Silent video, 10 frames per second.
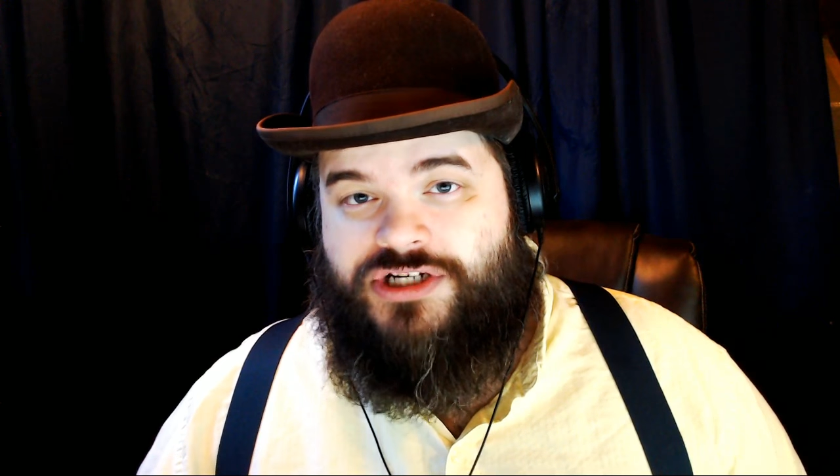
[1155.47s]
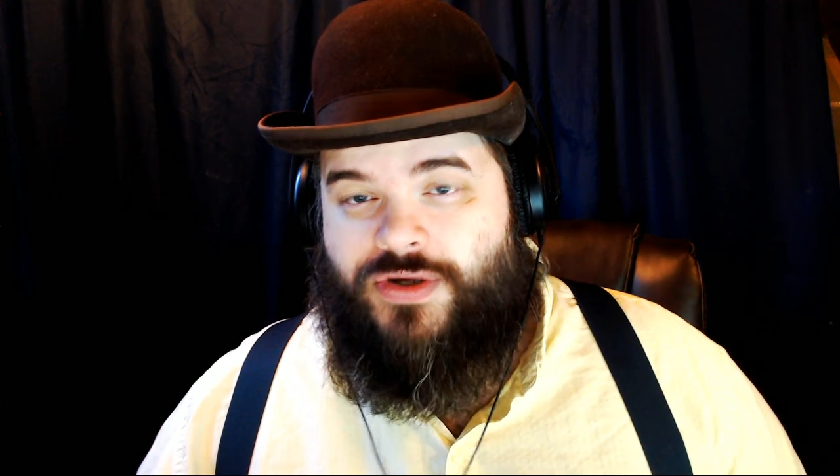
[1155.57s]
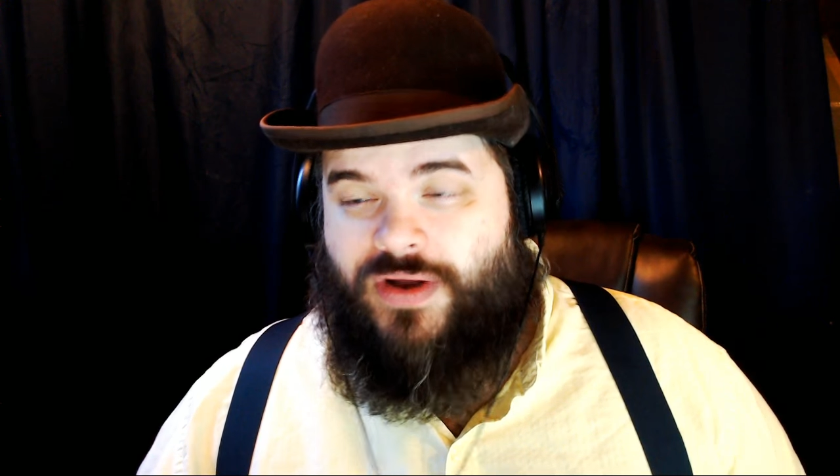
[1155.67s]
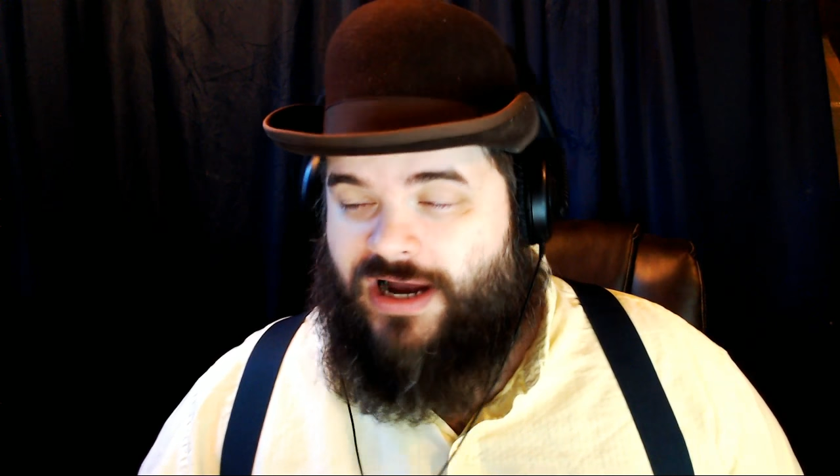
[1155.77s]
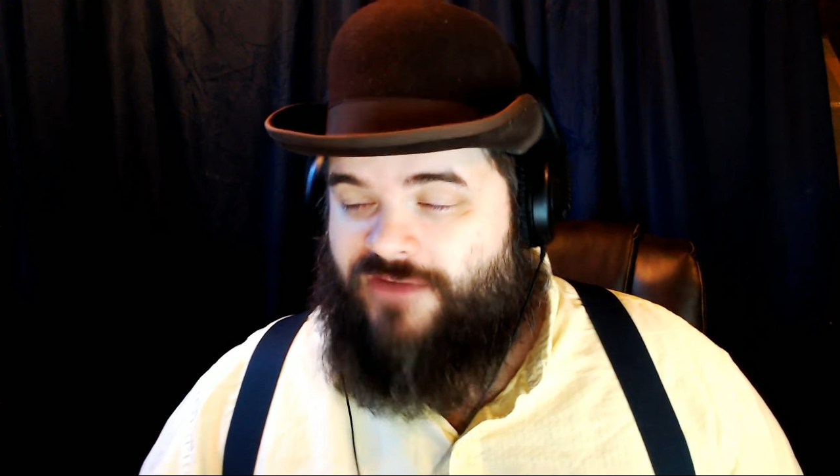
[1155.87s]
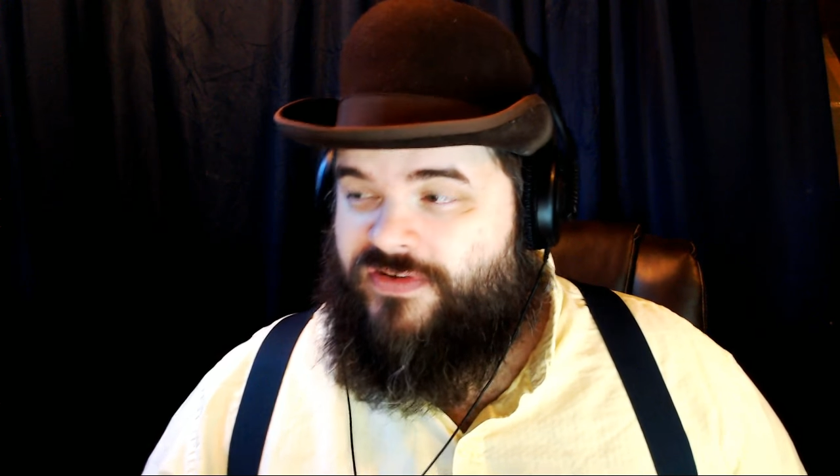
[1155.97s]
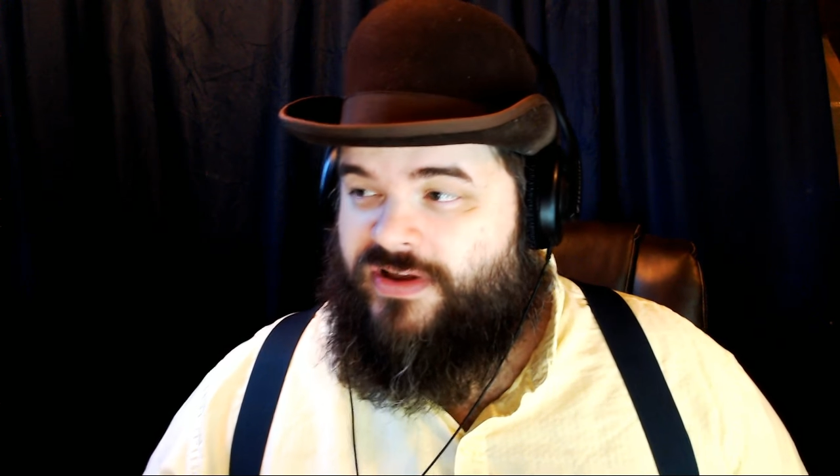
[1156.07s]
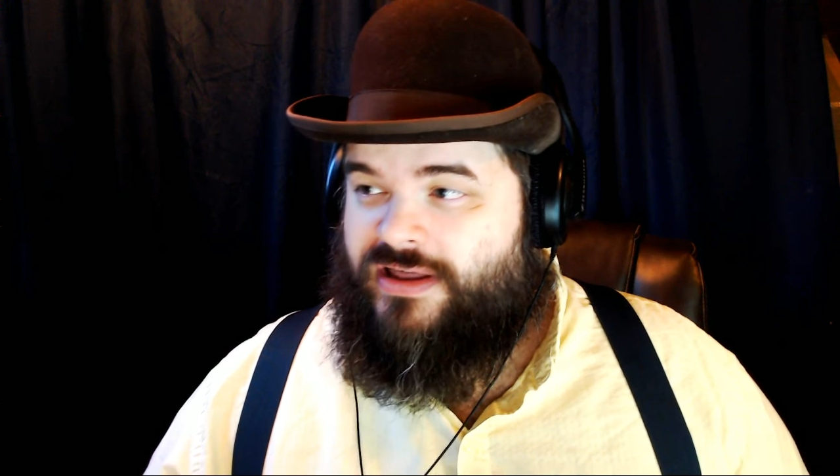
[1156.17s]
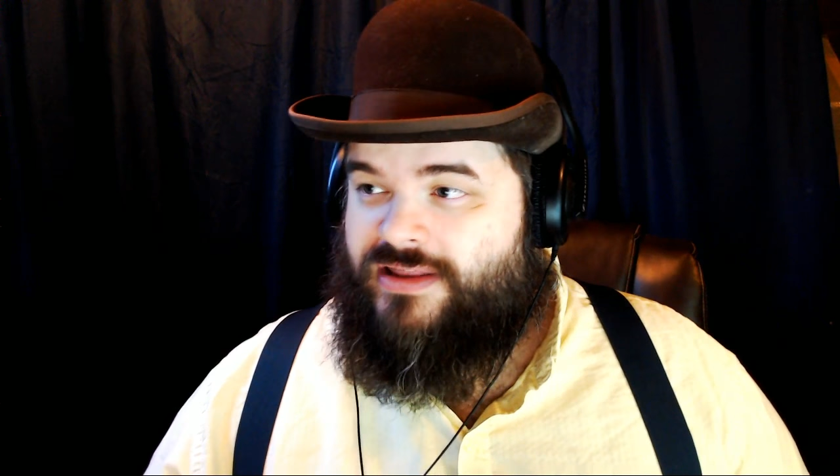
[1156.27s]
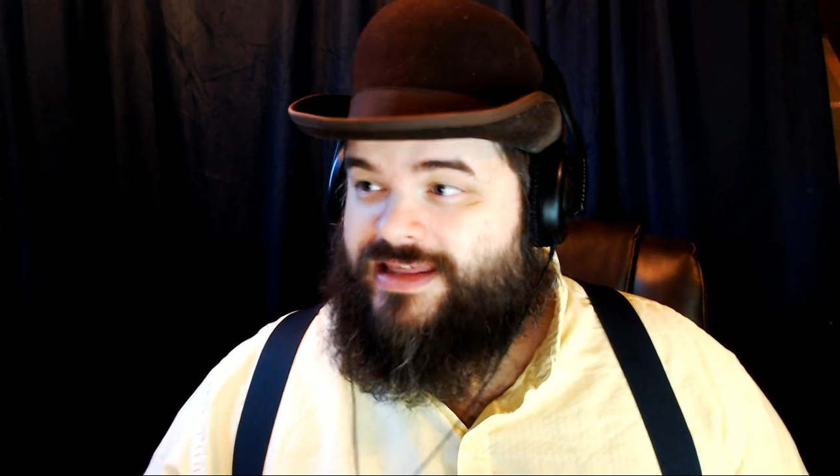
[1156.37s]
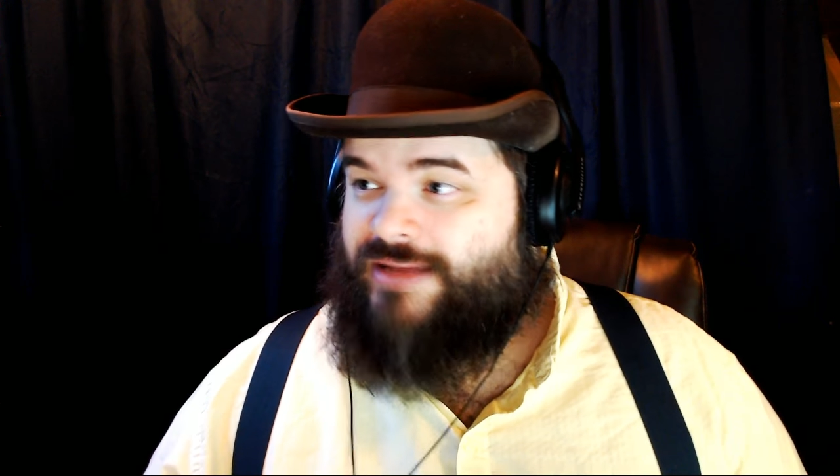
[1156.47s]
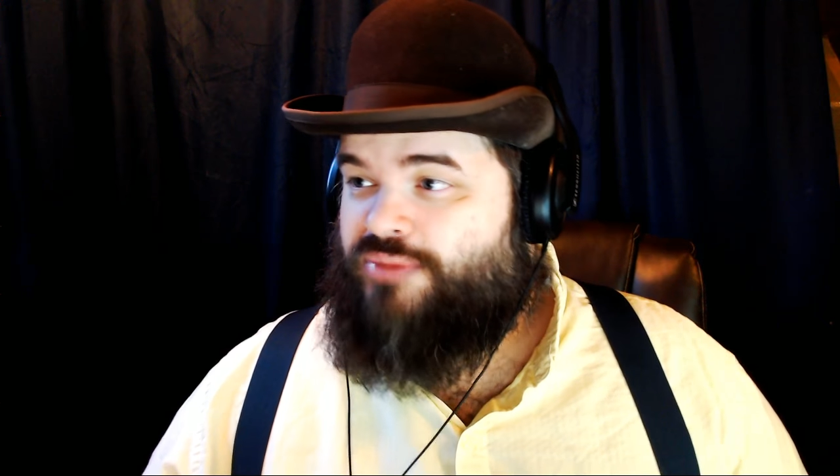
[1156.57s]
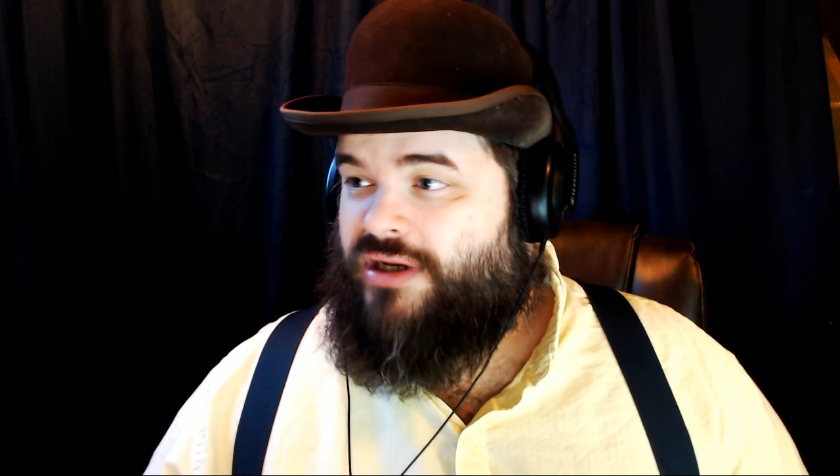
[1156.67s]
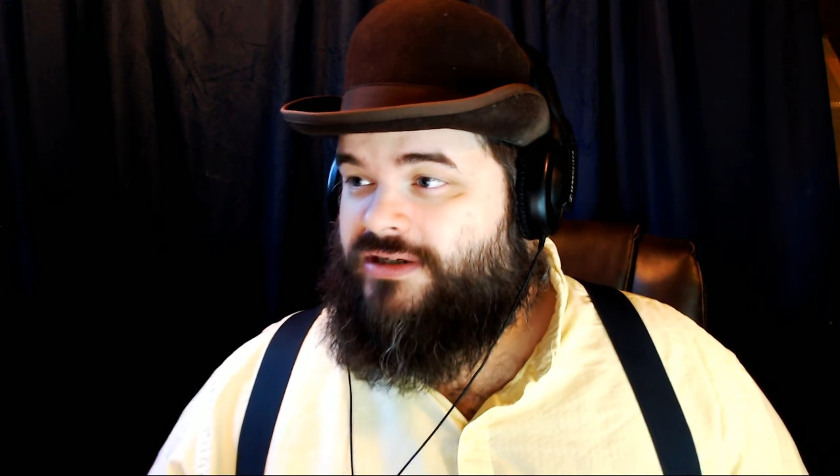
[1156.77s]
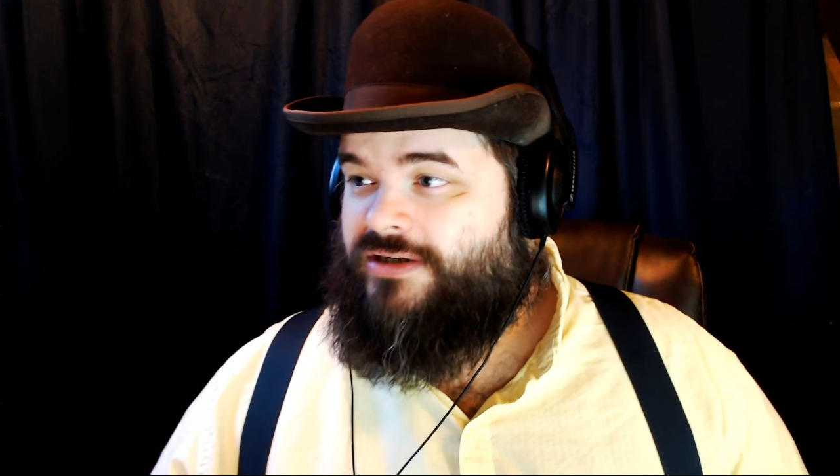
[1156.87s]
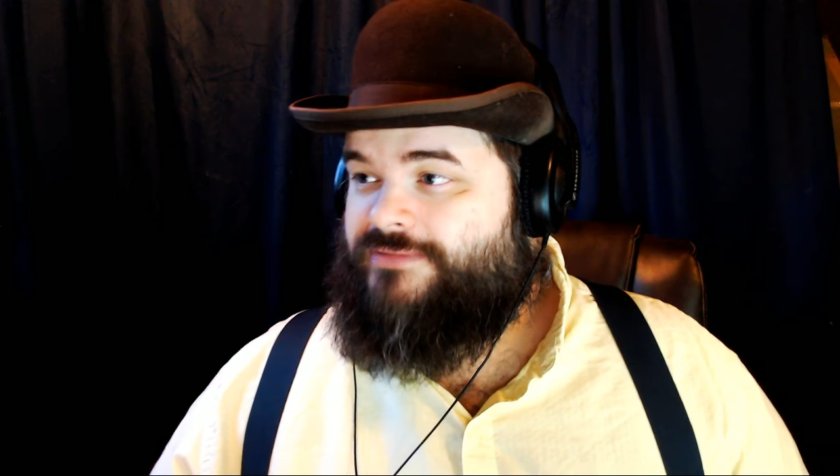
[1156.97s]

showing off that bunker.